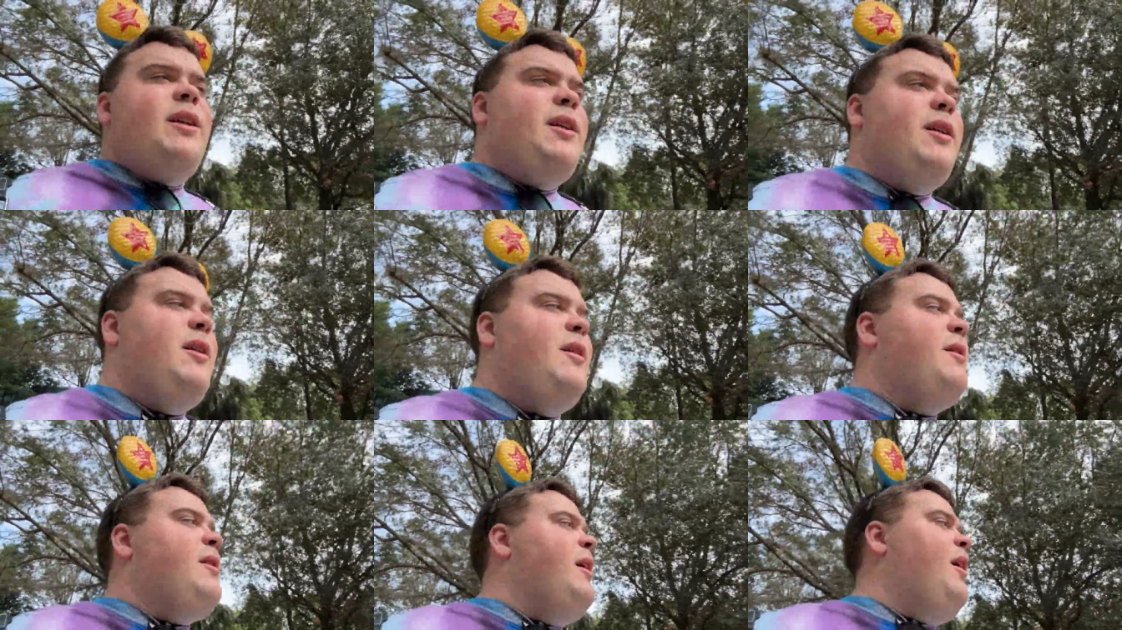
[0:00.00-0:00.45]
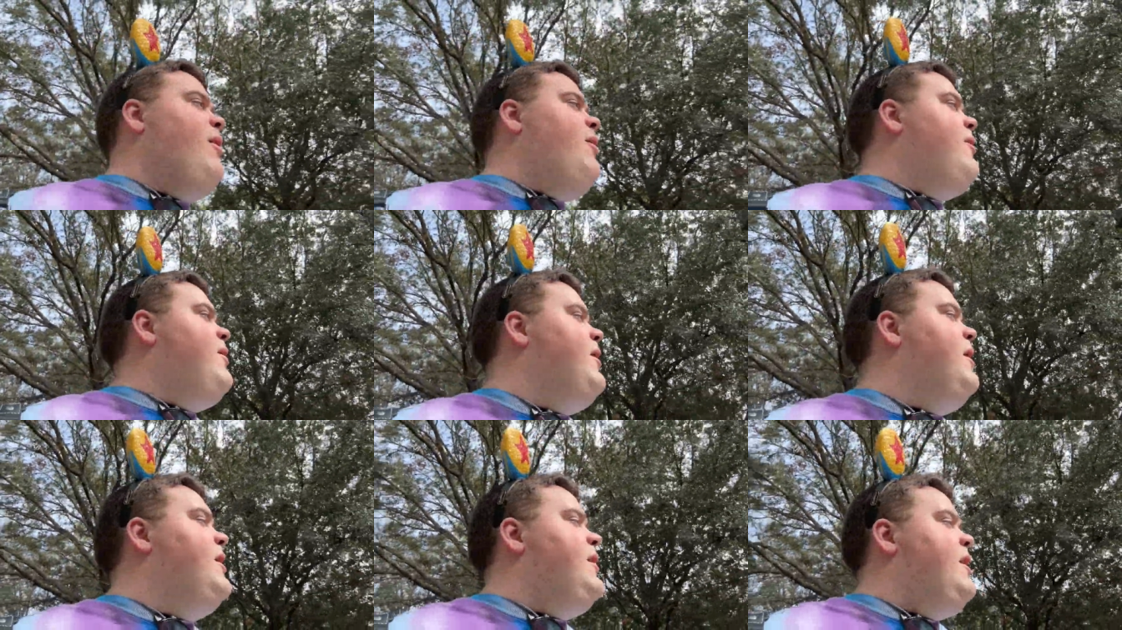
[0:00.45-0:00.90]
So
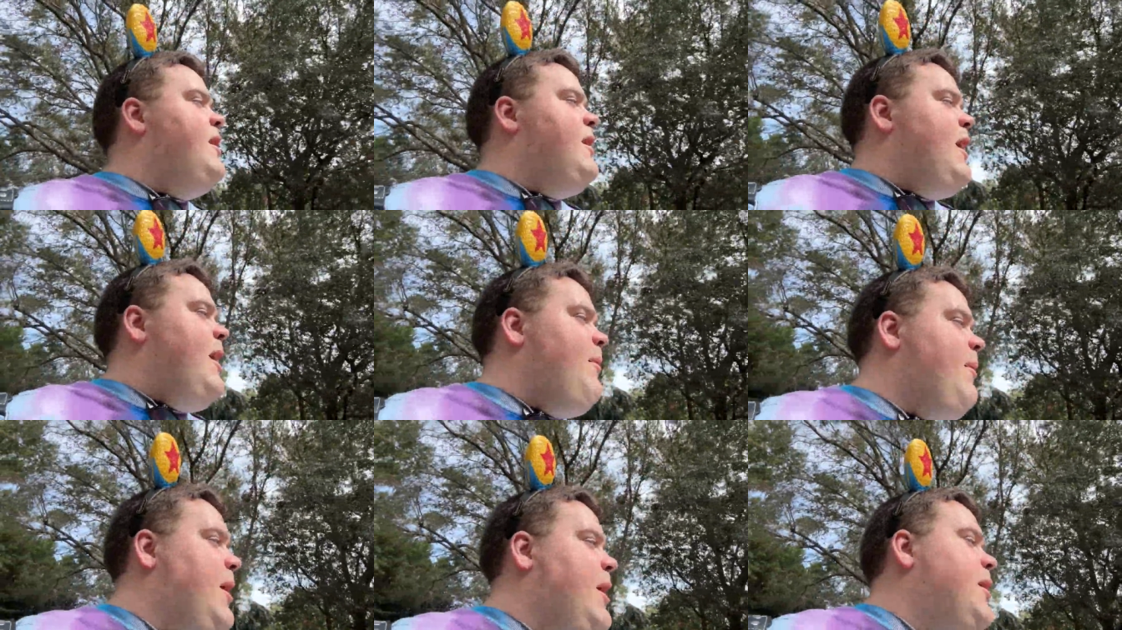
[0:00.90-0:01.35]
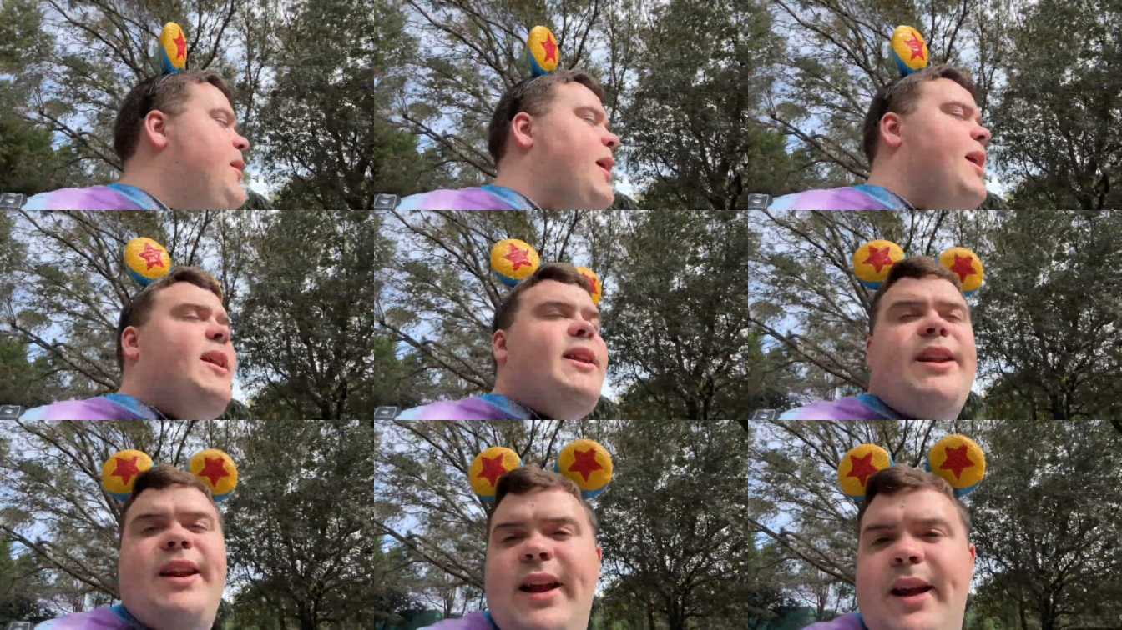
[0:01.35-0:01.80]
I'm
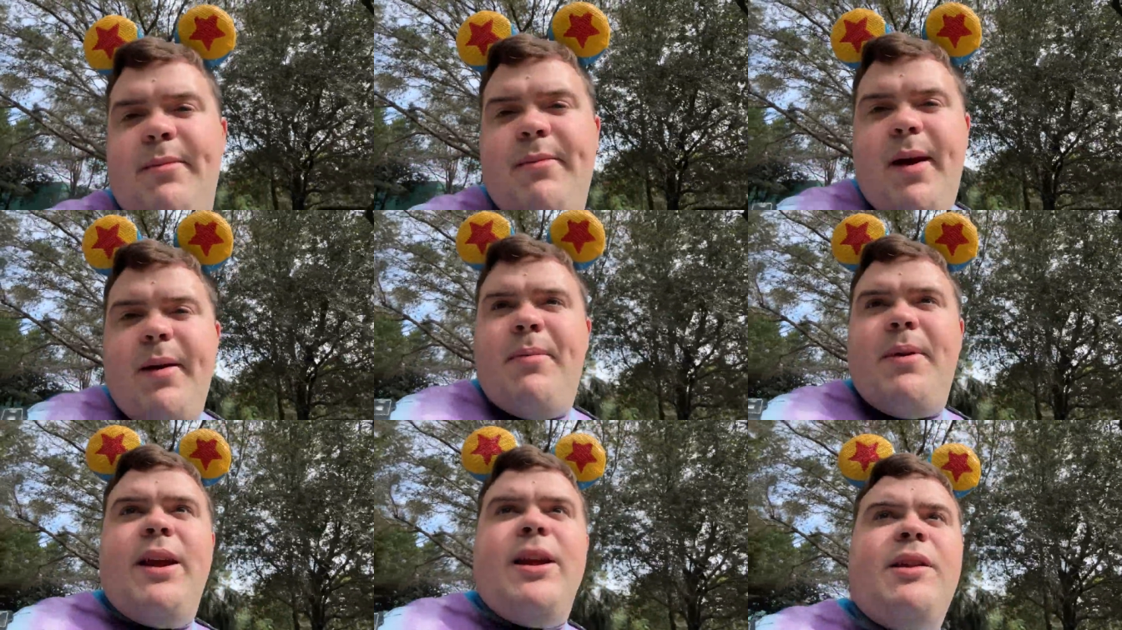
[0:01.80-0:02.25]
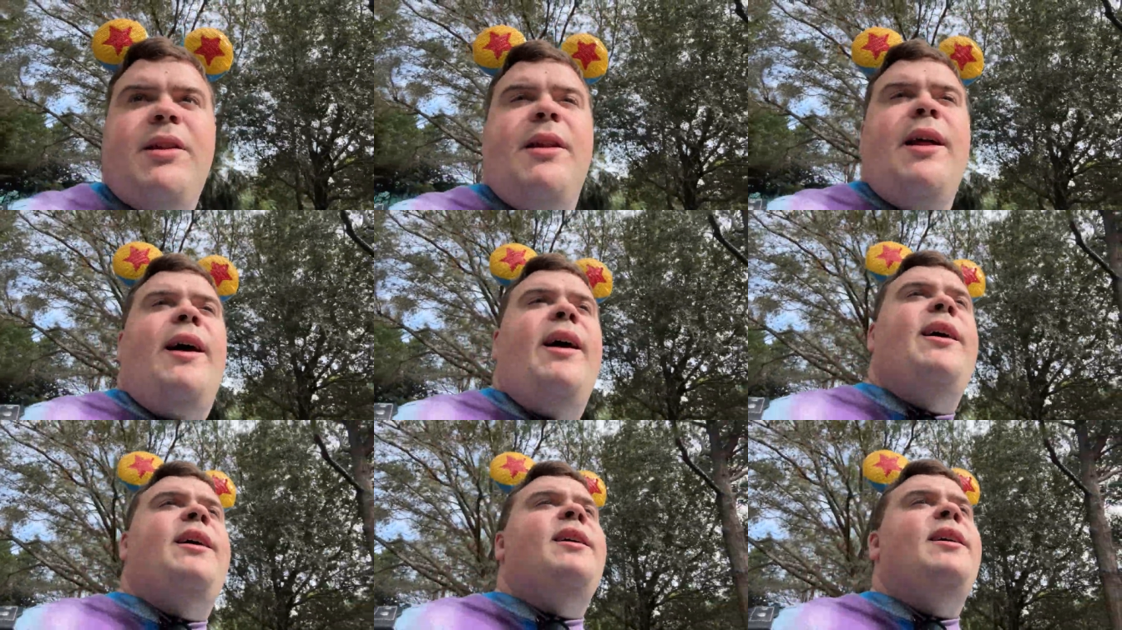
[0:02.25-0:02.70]
excited to eat my
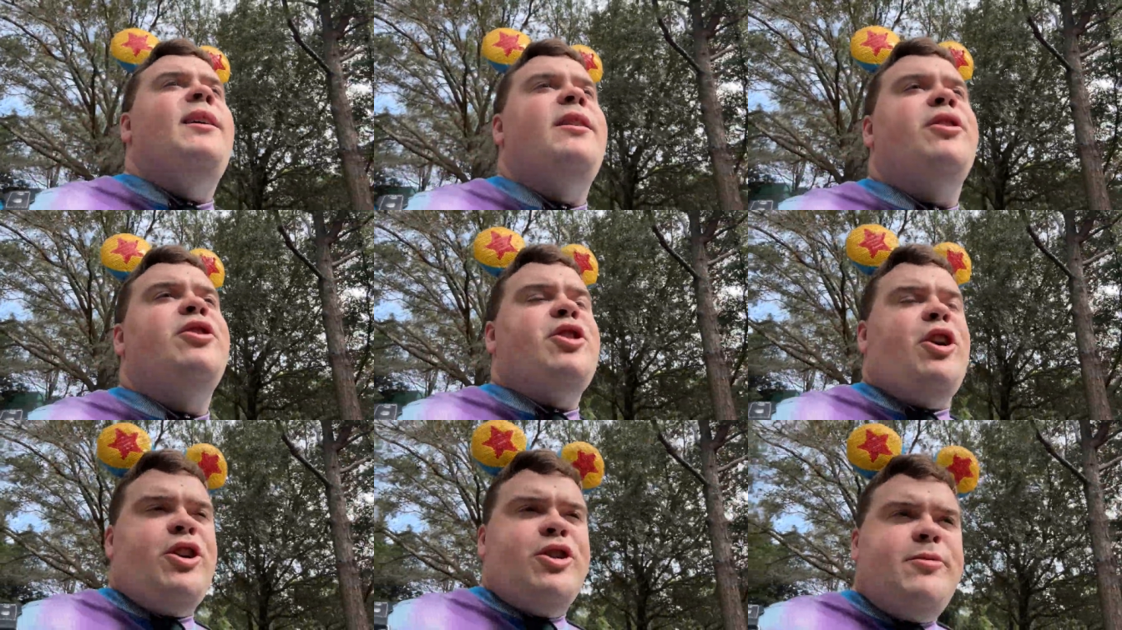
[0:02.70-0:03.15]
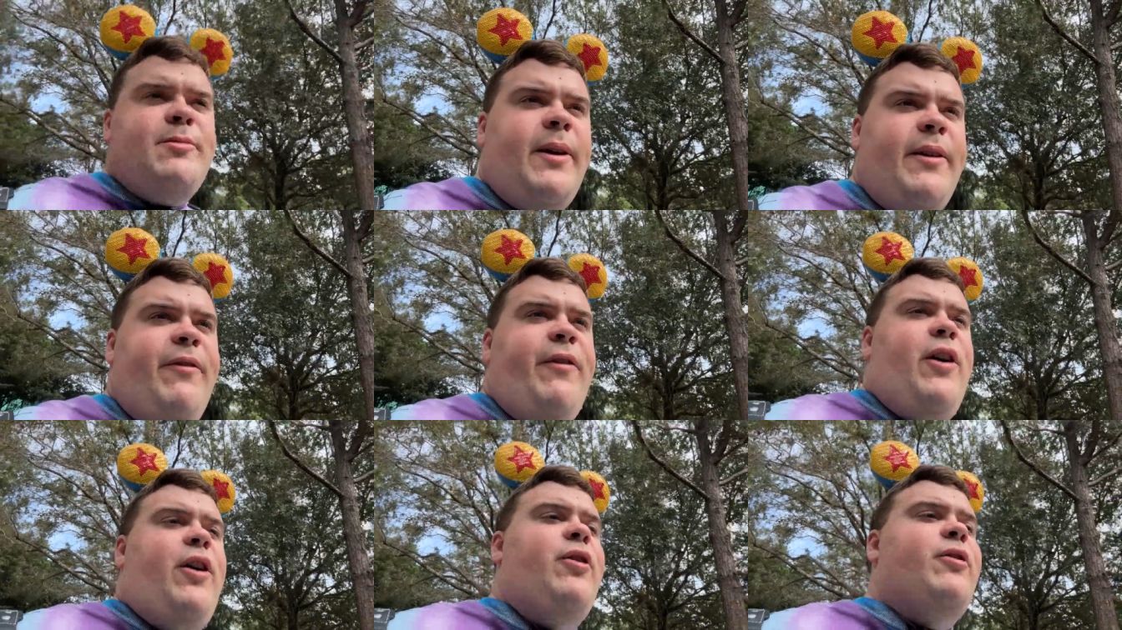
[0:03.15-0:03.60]
pizza, charge my
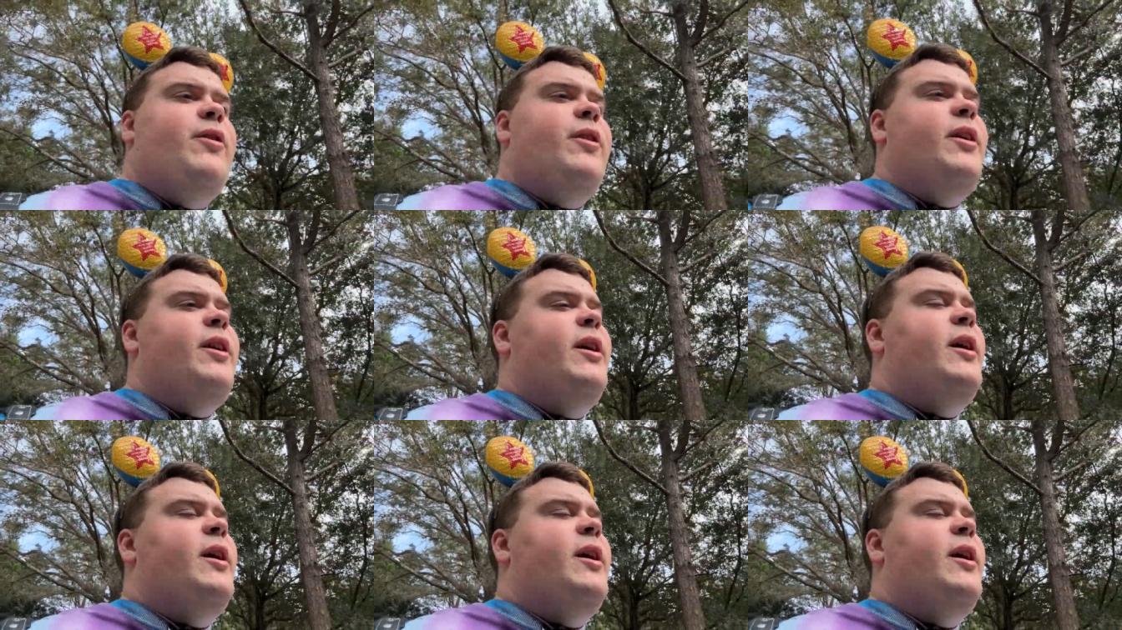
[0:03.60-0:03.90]
phone,